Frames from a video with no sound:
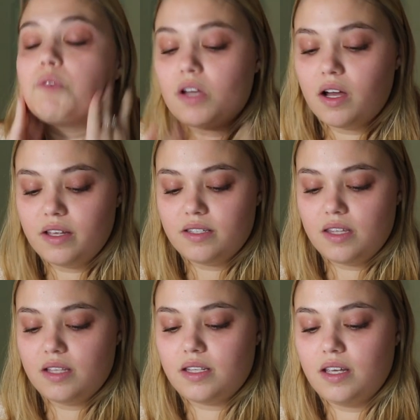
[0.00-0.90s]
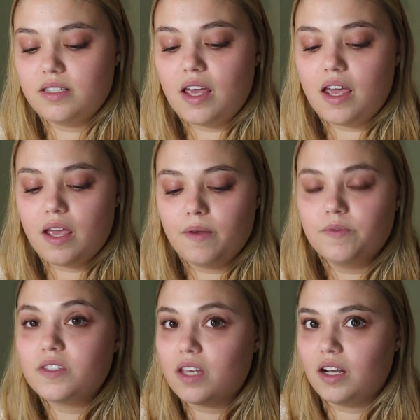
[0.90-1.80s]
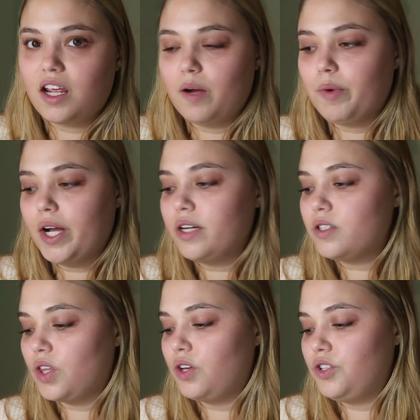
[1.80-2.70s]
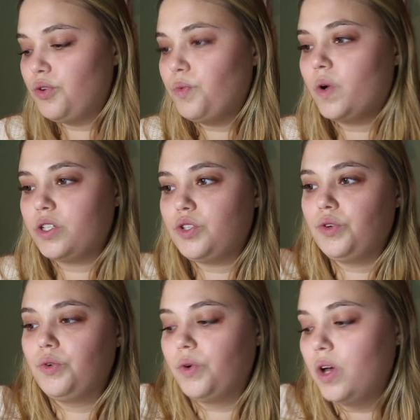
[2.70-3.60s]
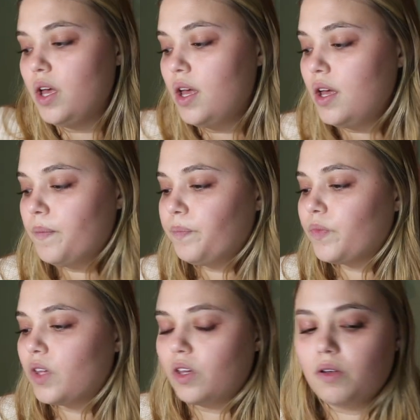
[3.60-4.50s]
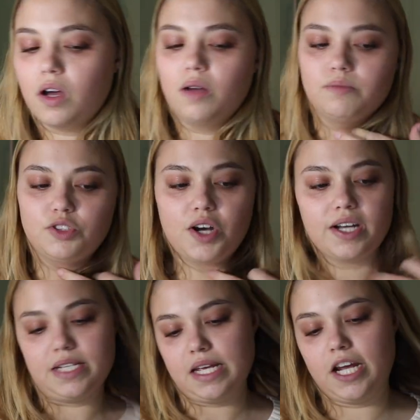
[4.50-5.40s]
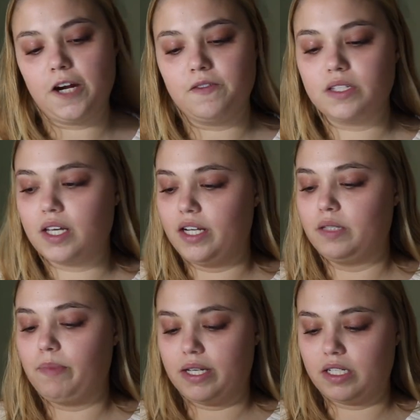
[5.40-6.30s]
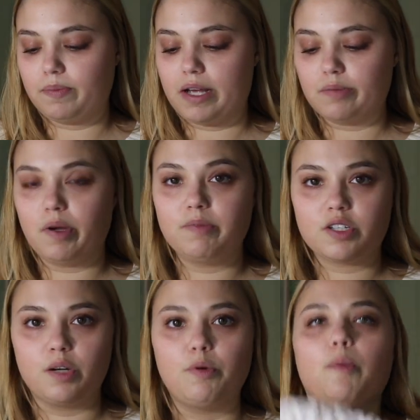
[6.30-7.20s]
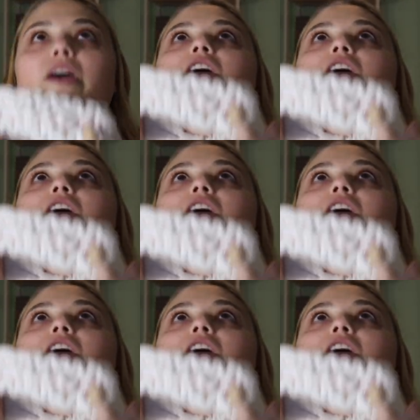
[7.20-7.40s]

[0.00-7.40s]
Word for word: because this is a skincare brand, so they do want to um, try to take care of the skin as best as possible. I'm just gonna pull my